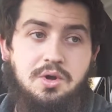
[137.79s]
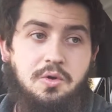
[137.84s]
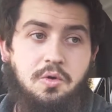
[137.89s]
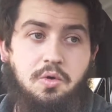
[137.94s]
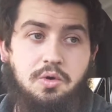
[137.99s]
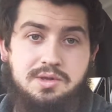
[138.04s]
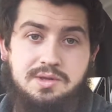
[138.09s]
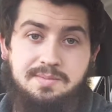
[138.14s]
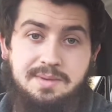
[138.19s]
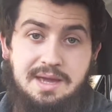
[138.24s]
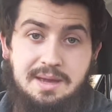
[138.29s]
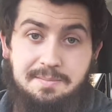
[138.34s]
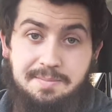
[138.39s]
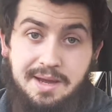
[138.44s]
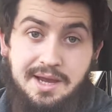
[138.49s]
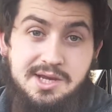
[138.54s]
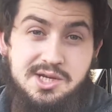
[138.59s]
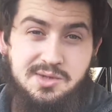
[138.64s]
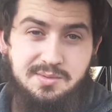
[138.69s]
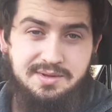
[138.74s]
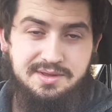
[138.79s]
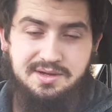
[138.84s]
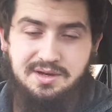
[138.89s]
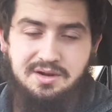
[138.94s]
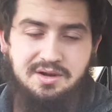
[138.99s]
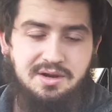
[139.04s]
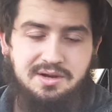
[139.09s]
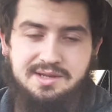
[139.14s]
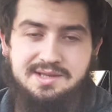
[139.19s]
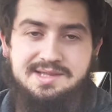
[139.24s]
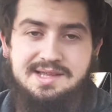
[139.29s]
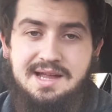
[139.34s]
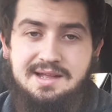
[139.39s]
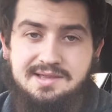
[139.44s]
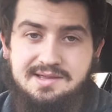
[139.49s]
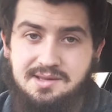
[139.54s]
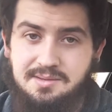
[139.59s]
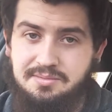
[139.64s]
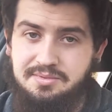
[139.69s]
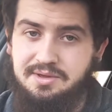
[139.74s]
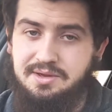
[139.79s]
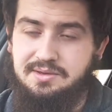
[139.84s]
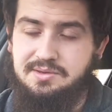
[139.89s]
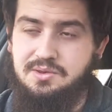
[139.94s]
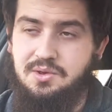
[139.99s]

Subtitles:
or to be impatient when they don't understand something.